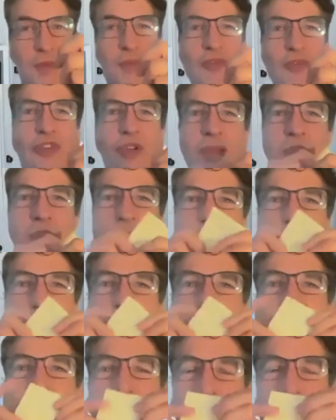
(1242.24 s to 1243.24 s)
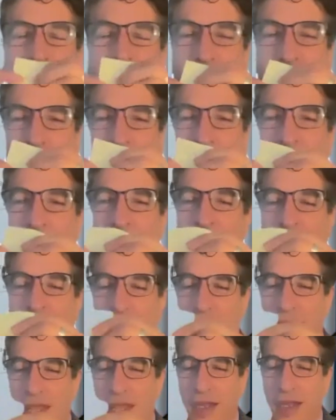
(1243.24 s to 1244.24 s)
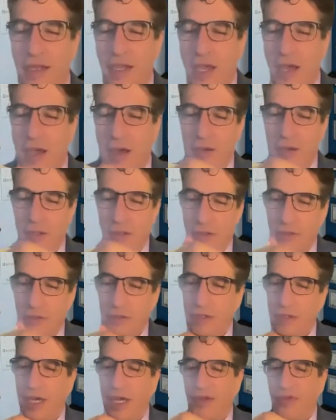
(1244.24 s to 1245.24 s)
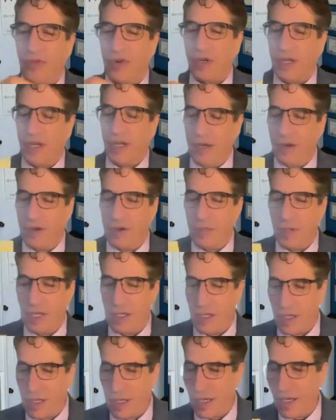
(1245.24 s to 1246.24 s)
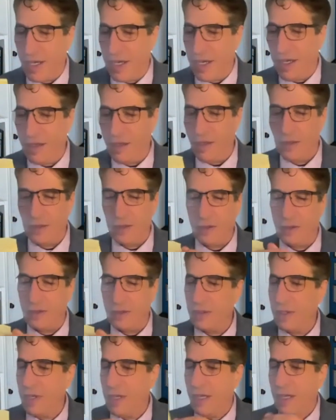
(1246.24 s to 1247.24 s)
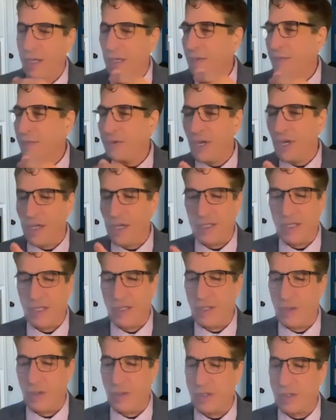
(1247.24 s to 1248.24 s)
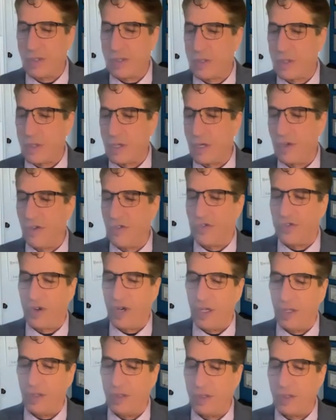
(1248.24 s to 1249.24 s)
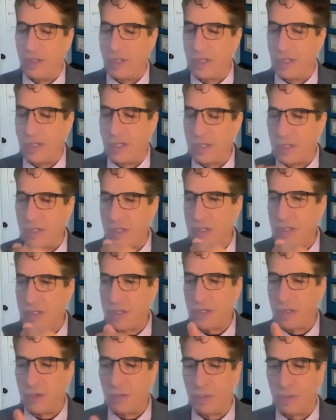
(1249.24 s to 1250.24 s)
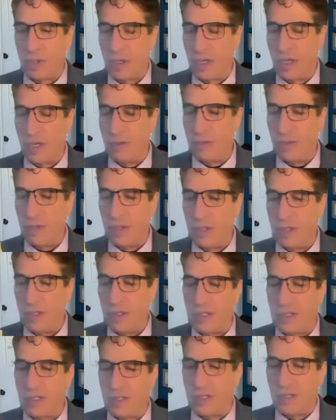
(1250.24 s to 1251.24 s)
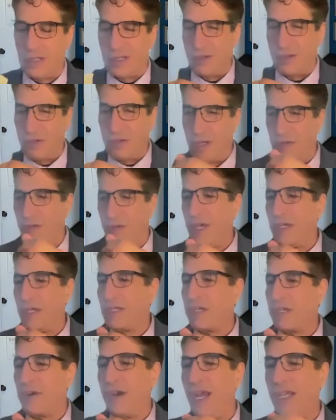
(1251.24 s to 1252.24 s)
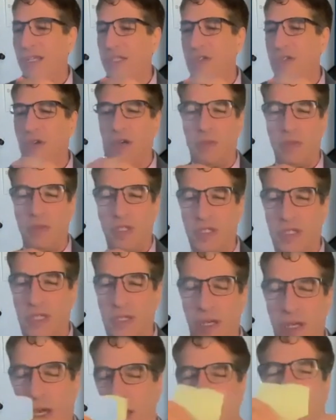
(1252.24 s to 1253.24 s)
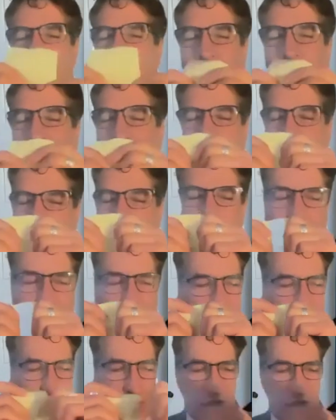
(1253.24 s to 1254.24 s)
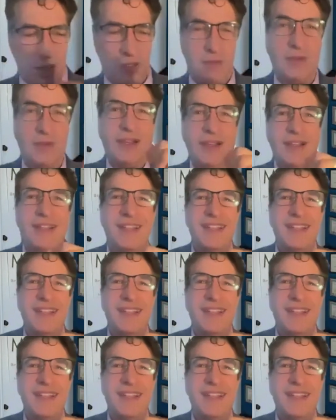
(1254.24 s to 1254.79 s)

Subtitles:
them from his pocket and then go, I have one here about a guy who breaks into his girlfriend's apartment to erase her answering machine. Oh, that's no good.